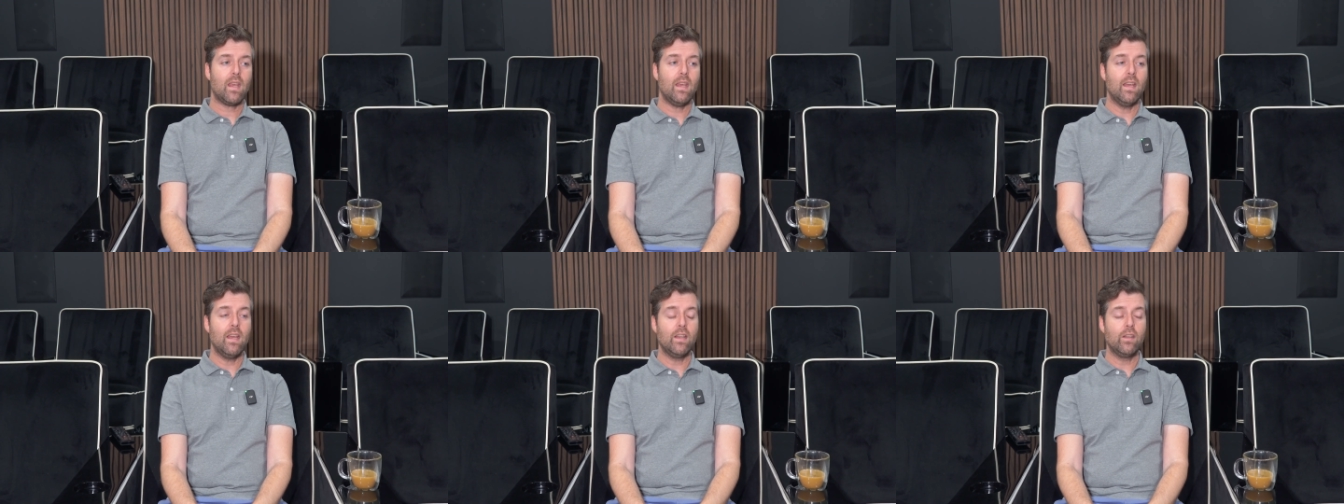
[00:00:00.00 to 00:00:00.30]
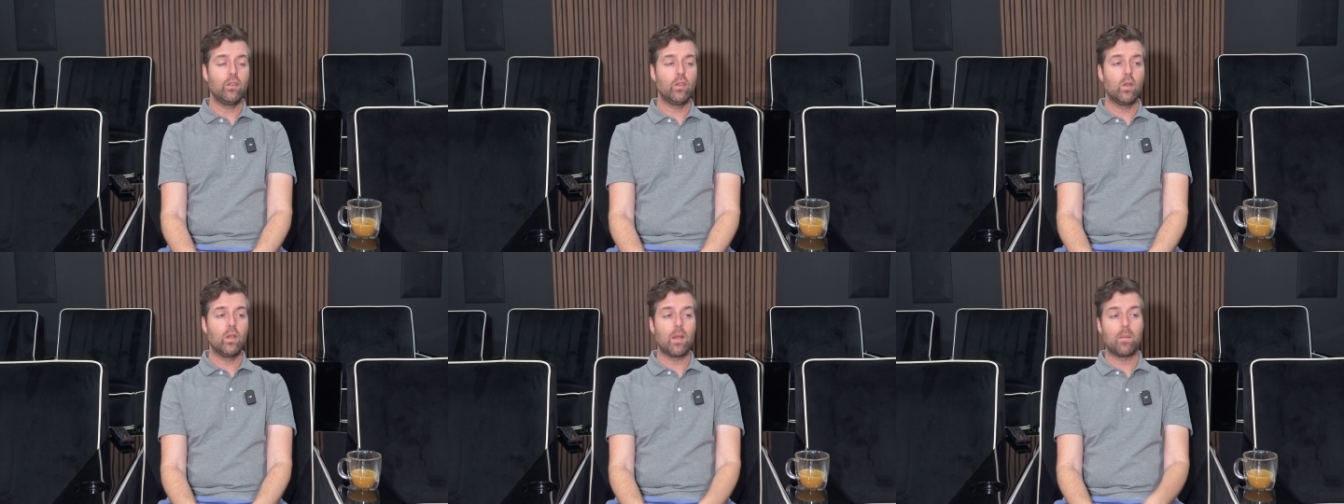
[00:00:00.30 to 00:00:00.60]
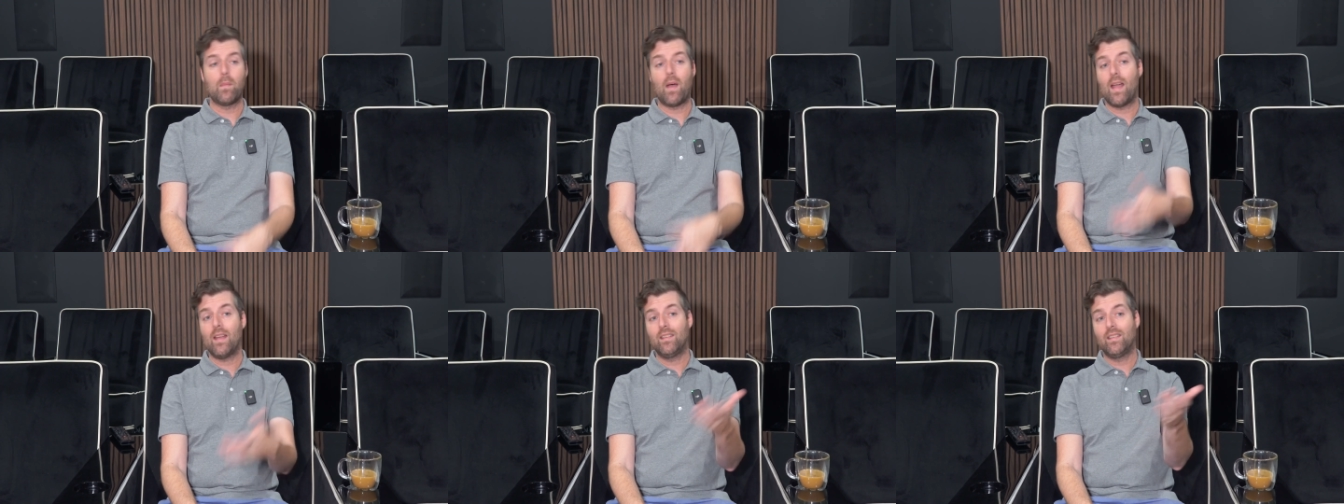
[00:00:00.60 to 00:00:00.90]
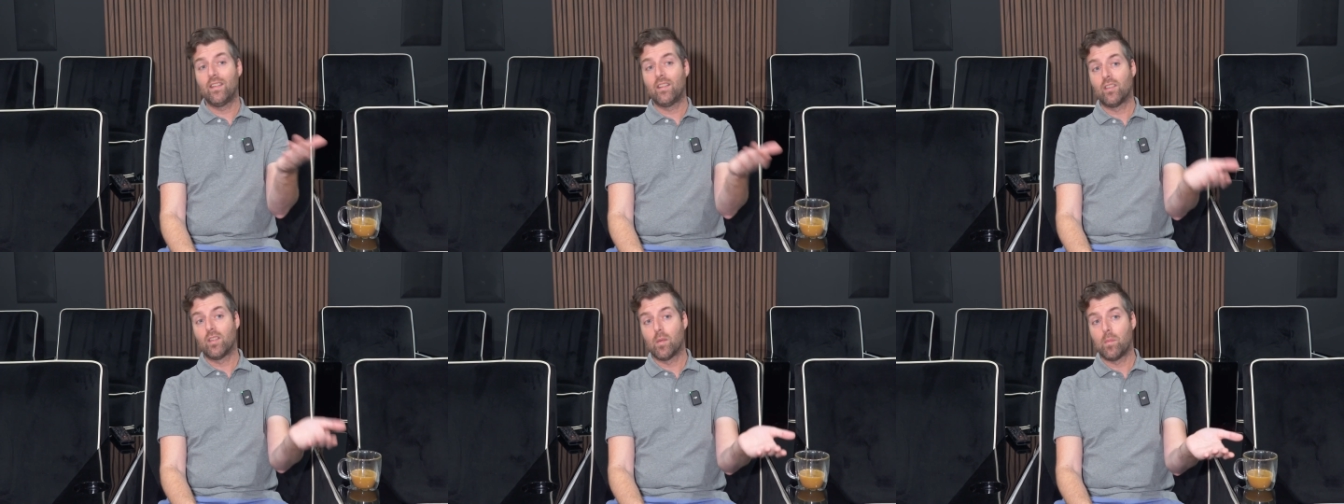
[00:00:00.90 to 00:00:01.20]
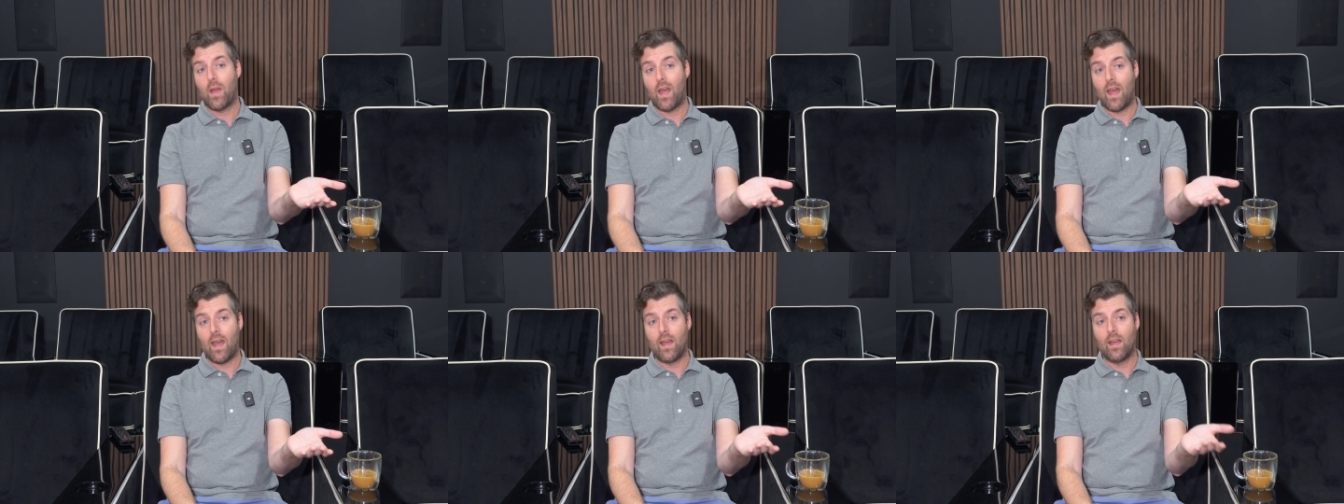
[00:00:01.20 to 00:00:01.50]
And so like my
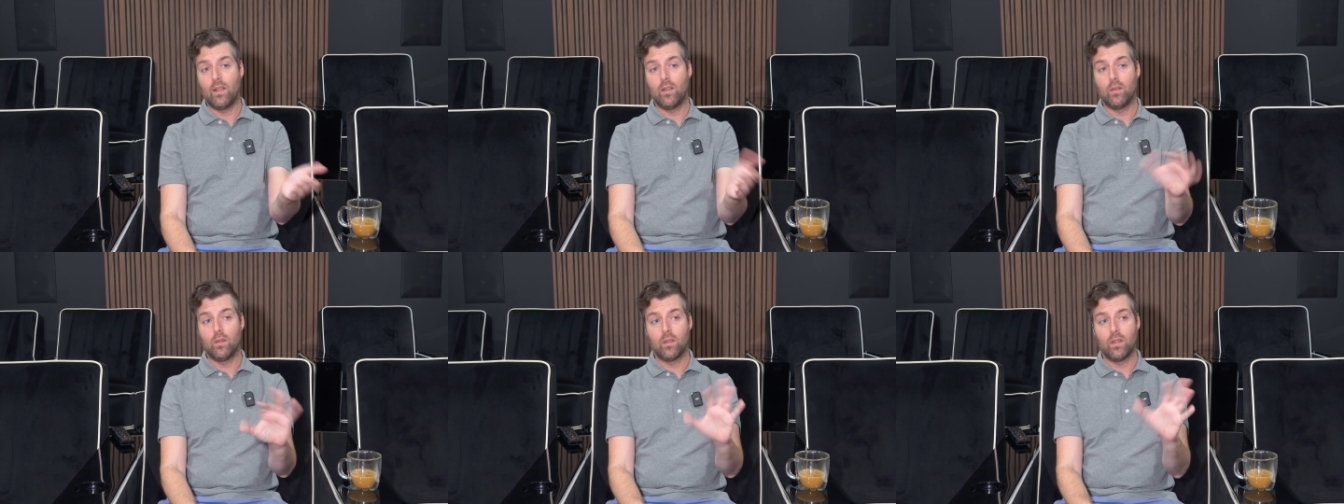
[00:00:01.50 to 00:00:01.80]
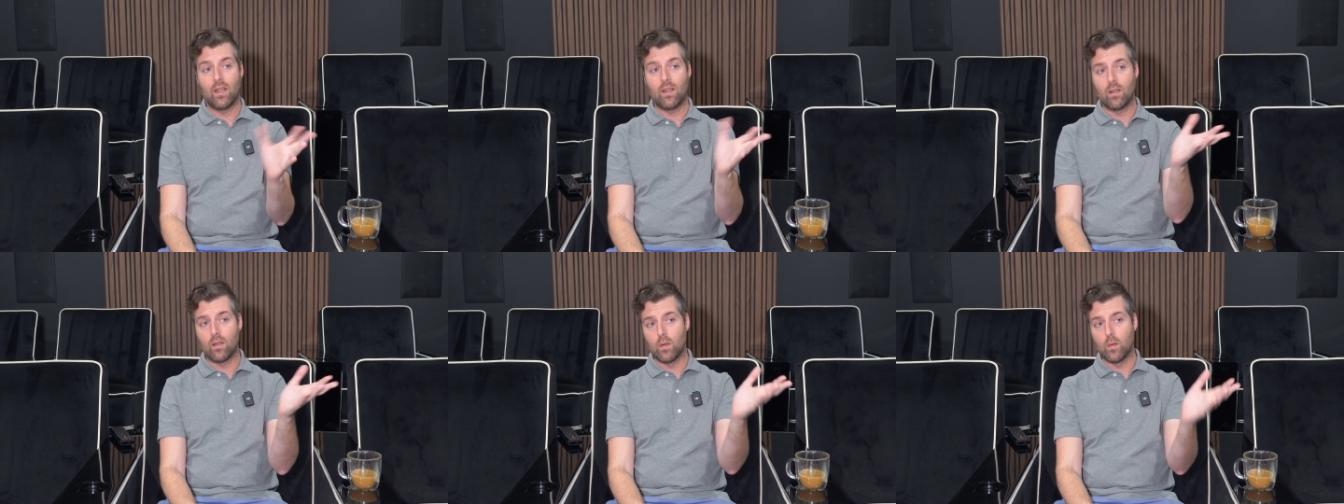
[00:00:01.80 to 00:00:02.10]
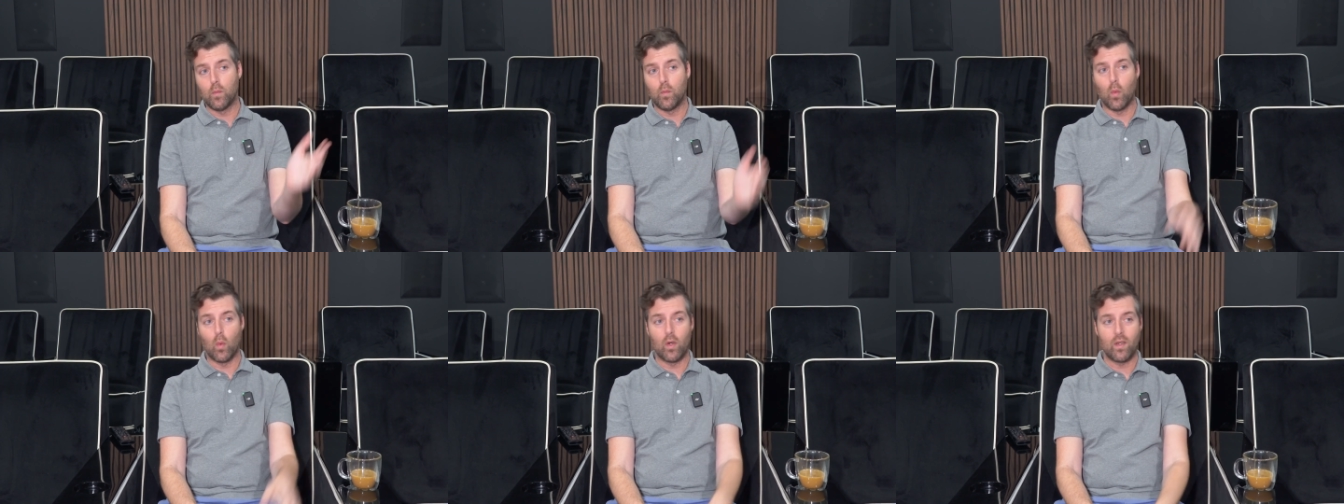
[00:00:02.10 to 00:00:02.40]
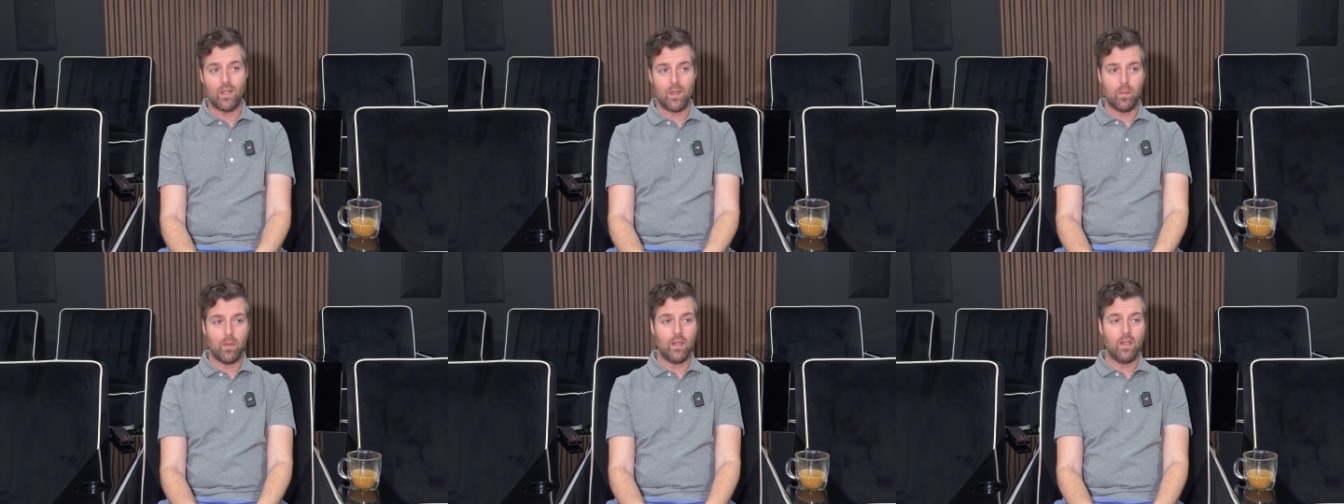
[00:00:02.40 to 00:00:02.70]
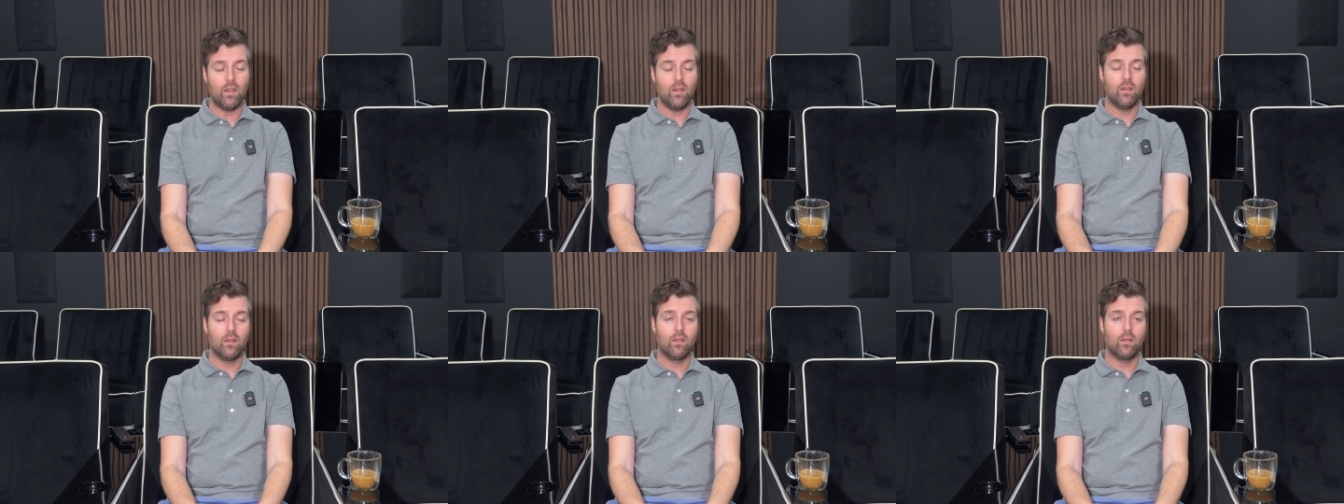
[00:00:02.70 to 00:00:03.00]
system has, I don't know, four D
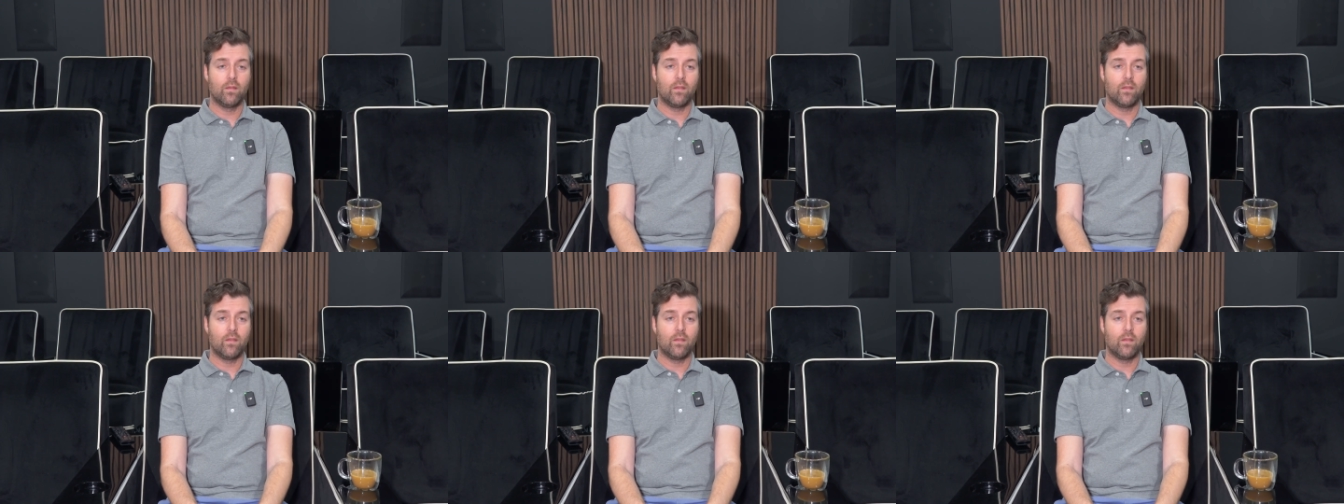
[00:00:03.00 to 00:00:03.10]
B,